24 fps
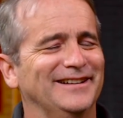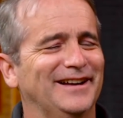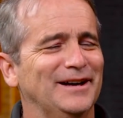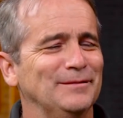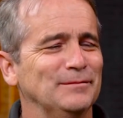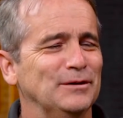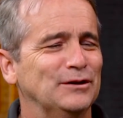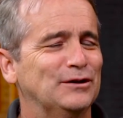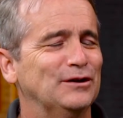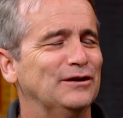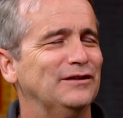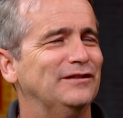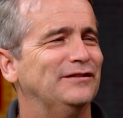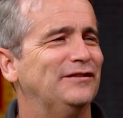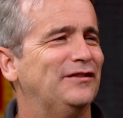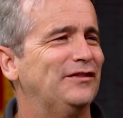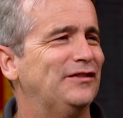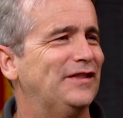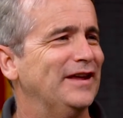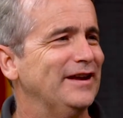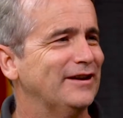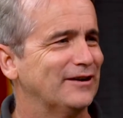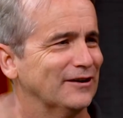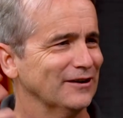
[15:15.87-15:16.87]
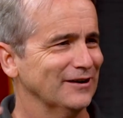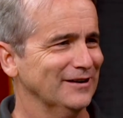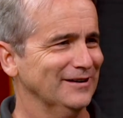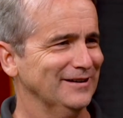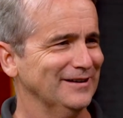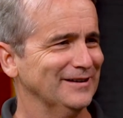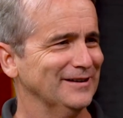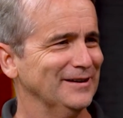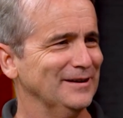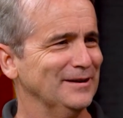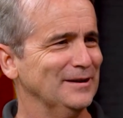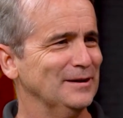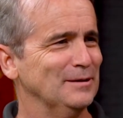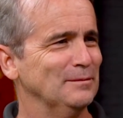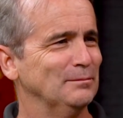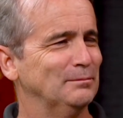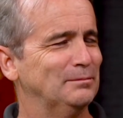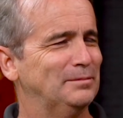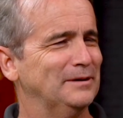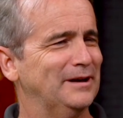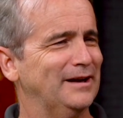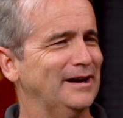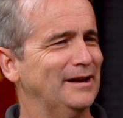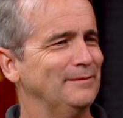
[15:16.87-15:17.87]
a good thinker,
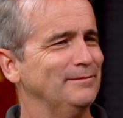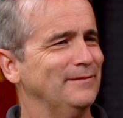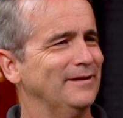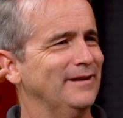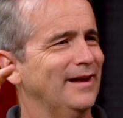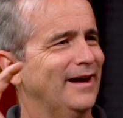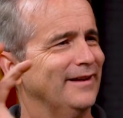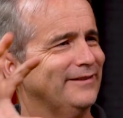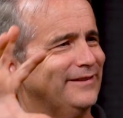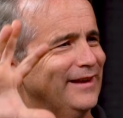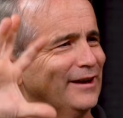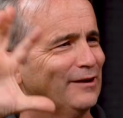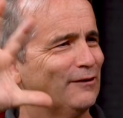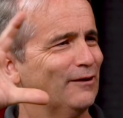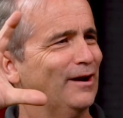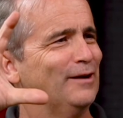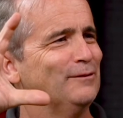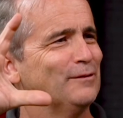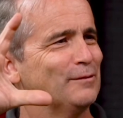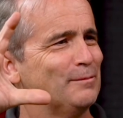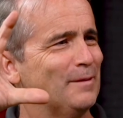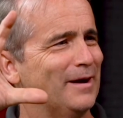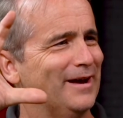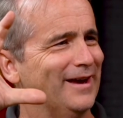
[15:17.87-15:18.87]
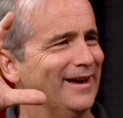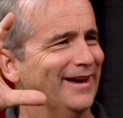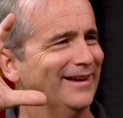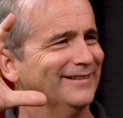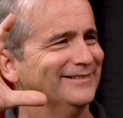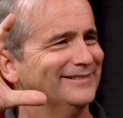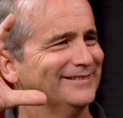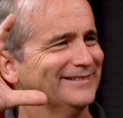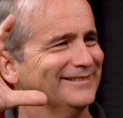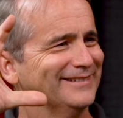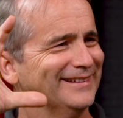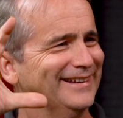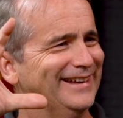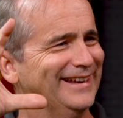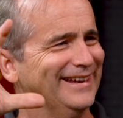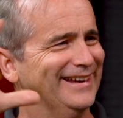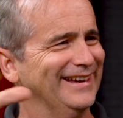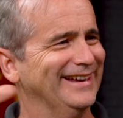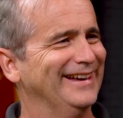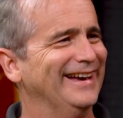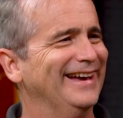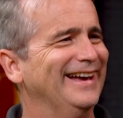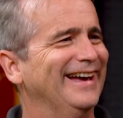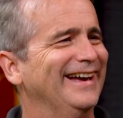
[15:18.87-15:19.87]
but I'm not that great with my hands.
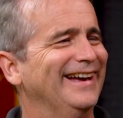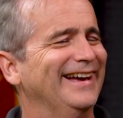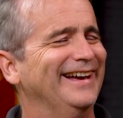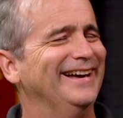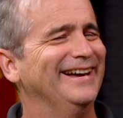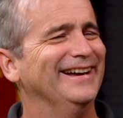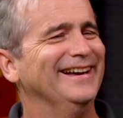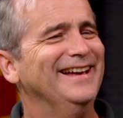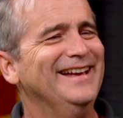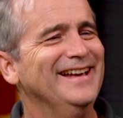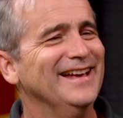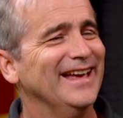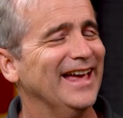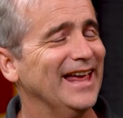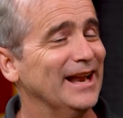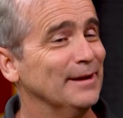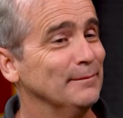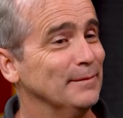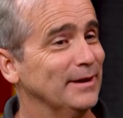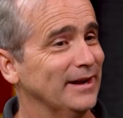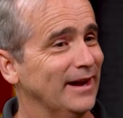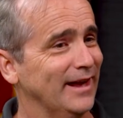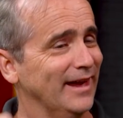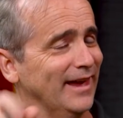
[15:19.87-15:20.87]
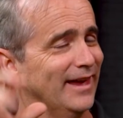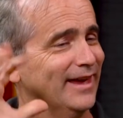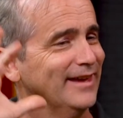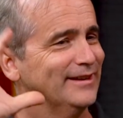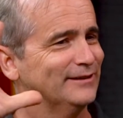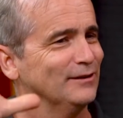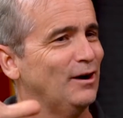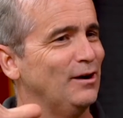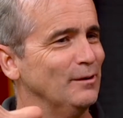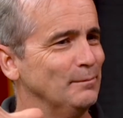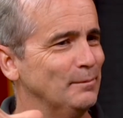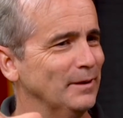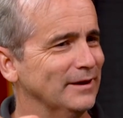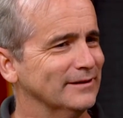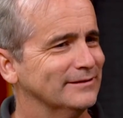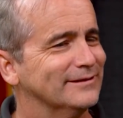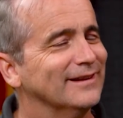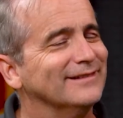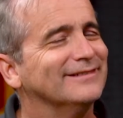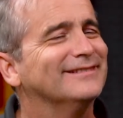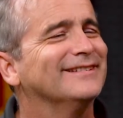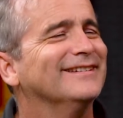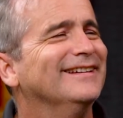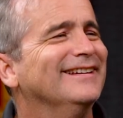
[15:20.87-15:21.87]
And I'm in a hands-on business.